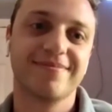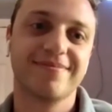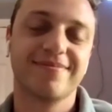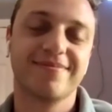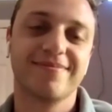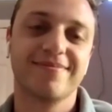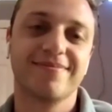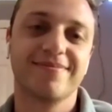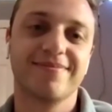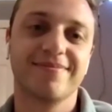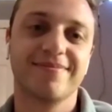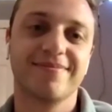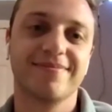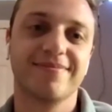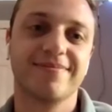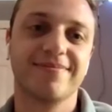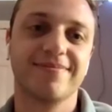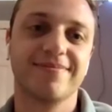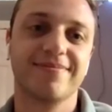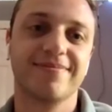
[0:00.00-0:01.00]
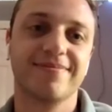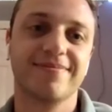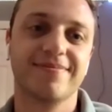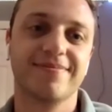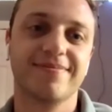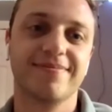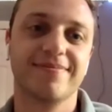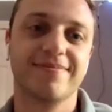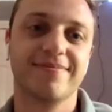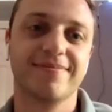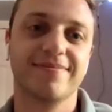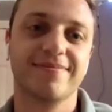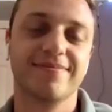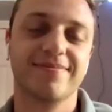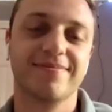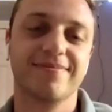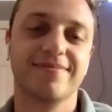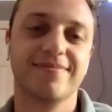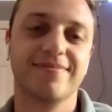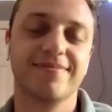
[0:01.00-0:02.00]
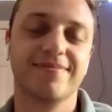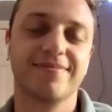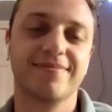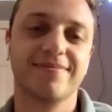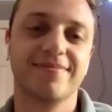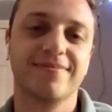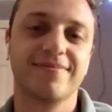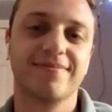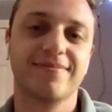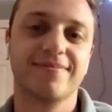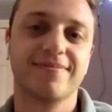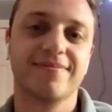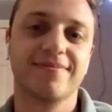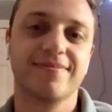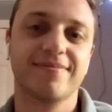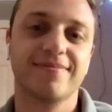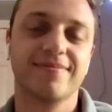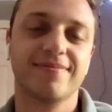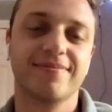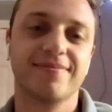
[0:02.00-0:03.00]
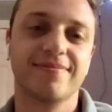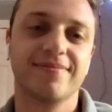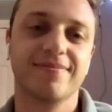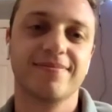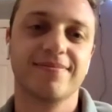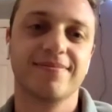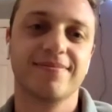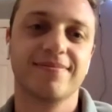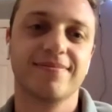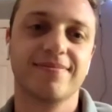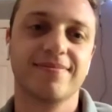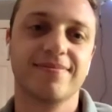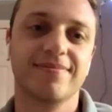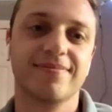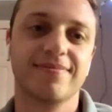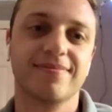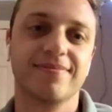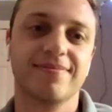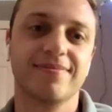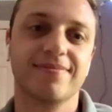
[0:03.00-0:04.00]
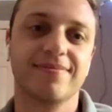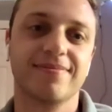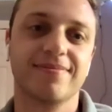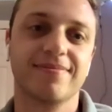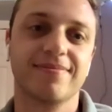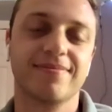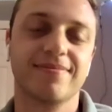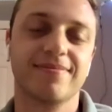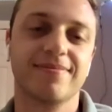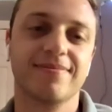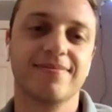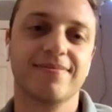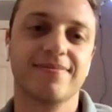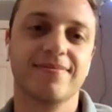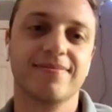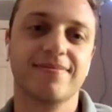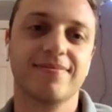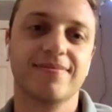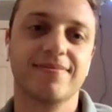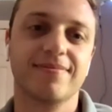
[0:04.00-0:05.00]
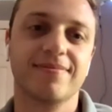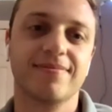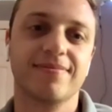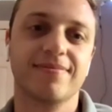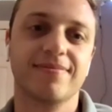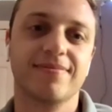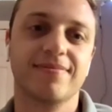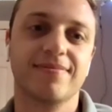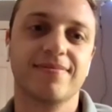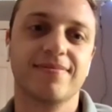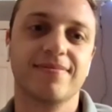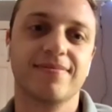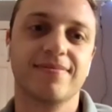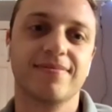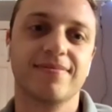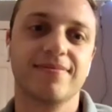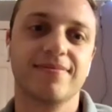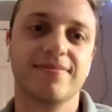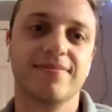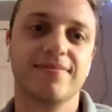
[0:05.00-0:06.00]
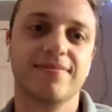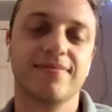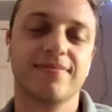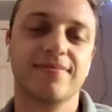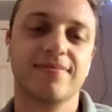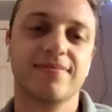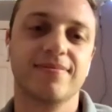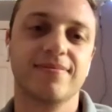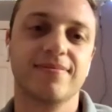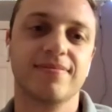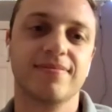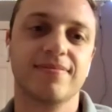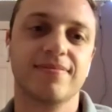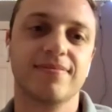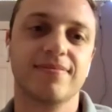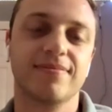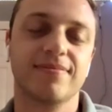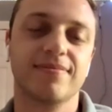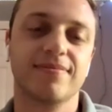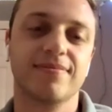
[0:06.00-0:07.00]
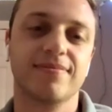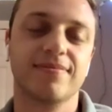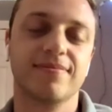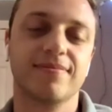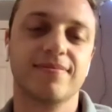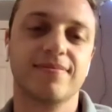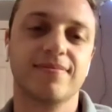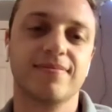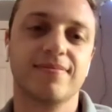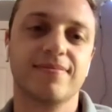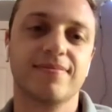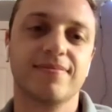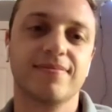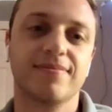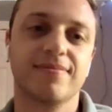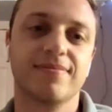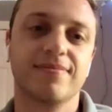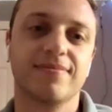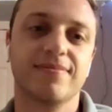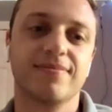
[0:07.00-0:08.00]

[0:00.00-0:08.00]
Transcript: [no speech]